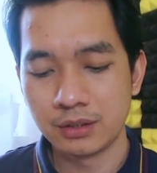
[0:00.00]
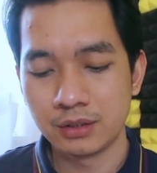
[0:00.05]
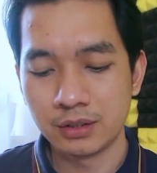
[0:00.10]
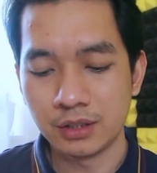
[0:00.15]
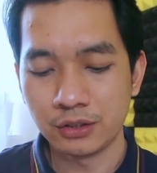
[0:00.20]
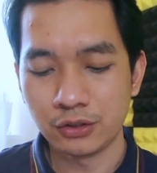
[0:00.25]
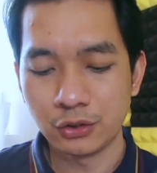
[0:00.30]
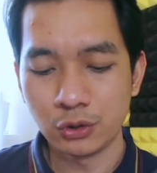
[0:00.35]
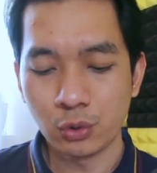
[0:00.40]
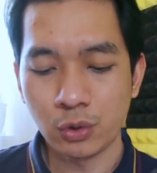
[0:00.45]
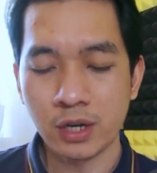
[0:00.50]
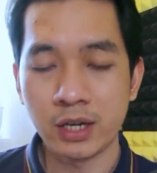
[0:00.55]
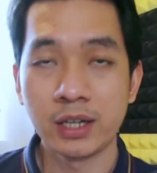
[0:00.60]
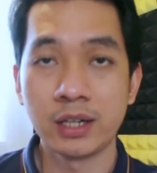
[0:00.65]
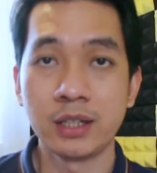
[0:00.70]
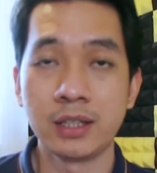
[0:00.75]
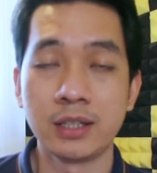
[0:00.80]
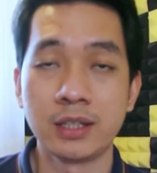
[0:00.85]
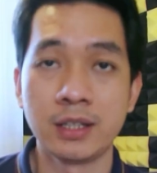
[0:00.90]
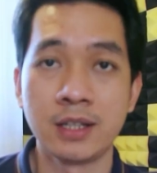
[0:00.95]
that you
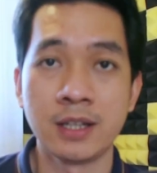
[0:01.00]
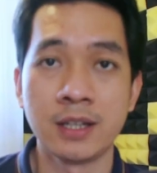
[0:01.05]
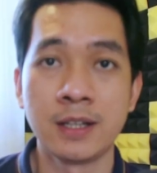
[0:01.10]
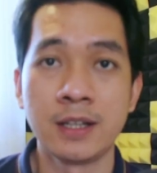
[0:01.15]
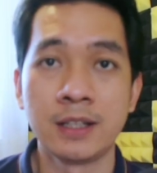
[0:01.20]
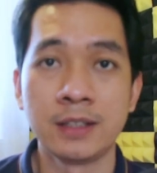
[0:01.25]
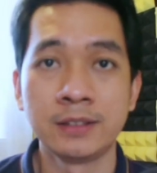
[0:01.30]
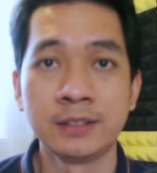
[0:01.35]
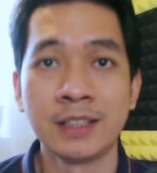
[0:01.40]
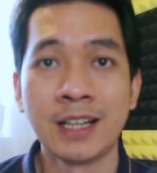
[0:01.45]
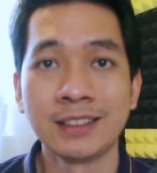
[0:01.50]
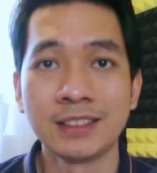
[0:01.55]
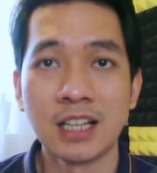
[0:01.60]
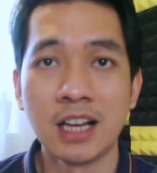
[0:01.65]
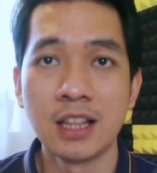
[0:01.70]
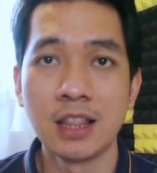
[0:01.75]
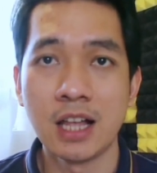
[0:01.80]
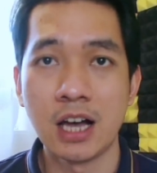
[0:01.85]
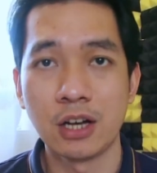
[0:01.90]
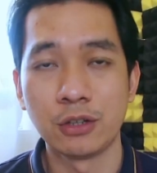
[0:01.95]
are not
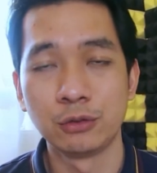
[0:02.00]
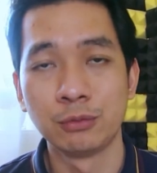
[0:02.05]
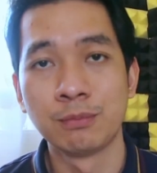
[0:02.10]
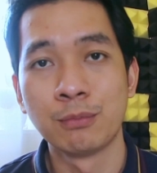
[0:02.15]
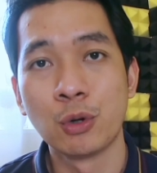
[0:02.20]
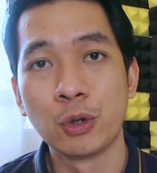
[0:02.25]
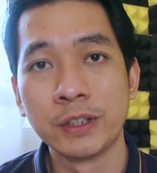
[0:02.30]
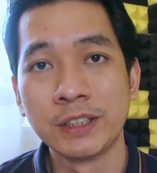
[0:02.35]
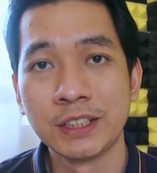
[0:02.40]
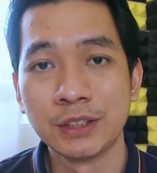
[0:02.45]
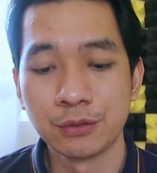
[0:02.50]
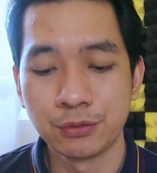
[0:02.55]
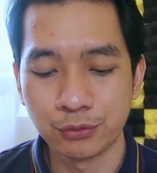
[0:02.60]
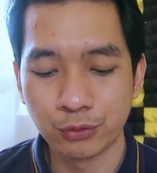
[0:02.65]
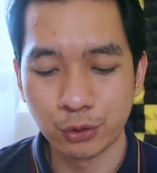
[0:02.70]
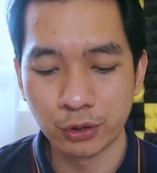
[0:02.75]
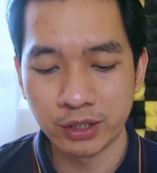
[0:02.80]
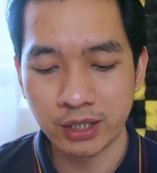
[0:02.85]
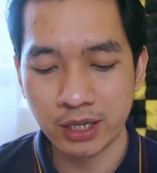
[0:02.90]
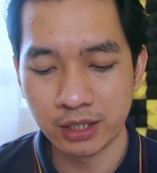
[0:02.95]
allowed more than
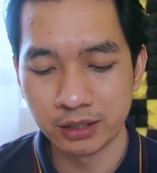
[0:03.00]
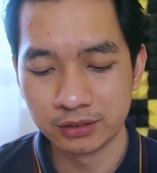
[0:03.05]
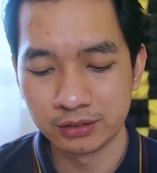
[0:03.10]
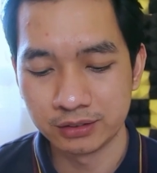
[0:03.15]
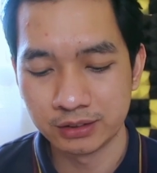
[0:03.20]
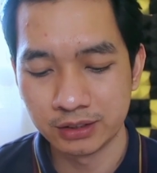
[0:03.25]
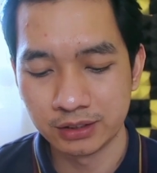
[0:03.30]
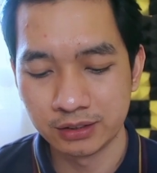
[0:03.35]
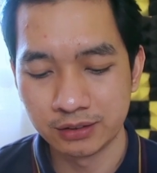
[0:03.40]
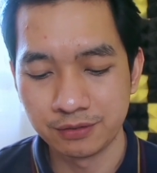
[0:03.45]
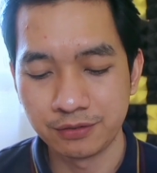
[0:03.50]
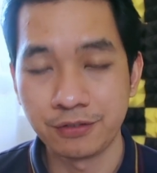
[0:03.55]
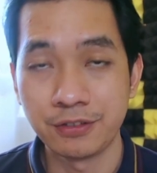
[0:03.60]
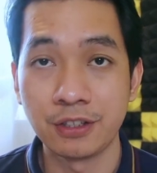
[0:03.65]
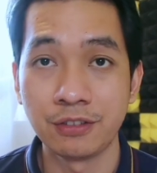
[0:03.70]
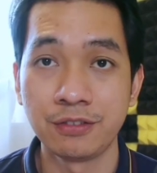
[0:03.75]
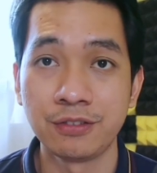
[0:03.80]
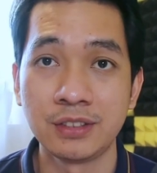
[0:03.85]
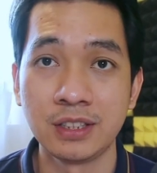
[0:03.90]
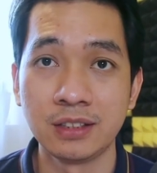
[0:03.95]

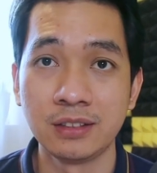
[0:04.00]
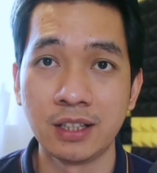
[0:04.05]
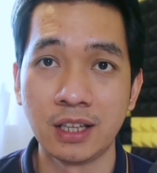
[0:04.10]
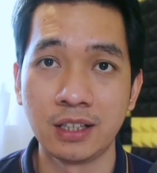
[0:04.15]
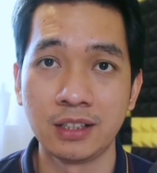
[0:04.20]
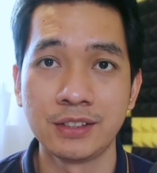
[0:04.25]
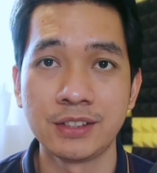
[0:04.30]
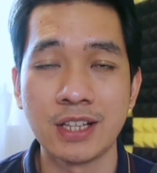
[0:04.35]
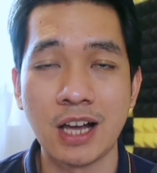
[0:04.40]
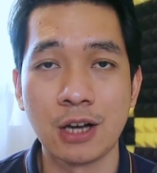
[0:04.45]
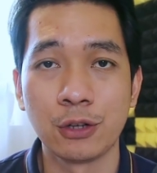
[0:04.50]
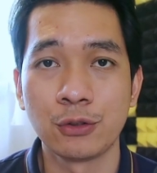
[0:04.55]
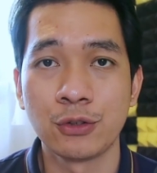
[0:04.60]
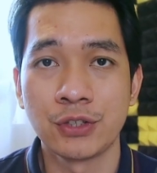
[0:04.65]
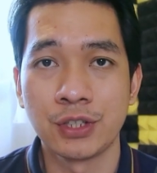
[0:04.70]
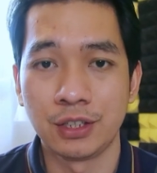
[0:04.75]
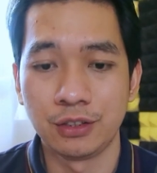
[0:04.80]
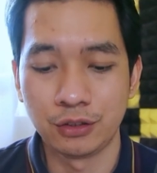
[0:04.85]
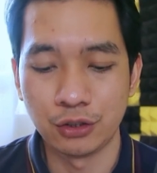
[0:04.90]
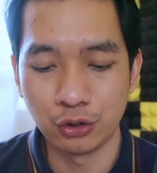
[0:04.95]
450 days
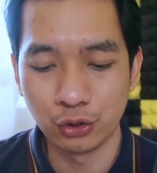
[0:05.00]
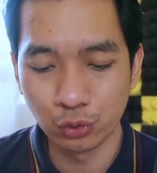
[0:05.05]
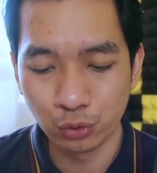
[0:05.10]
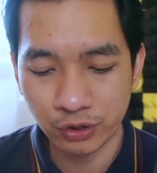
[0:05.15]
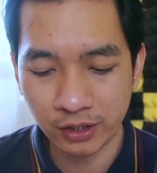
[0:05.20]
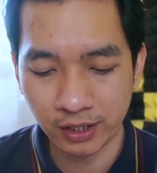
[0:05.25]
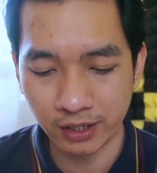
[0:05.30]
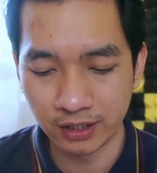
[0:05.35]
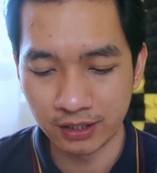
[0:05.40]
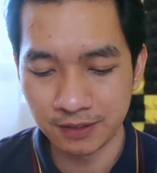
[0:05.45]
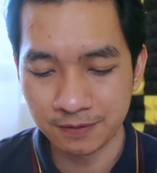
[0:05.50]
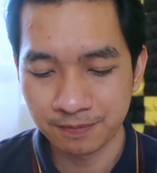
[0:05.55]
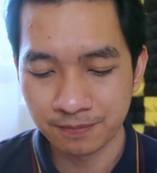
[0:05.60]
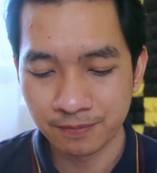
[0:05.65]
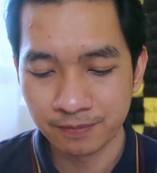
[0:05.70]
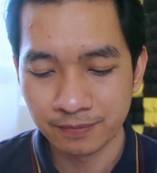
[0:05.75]
outside the UK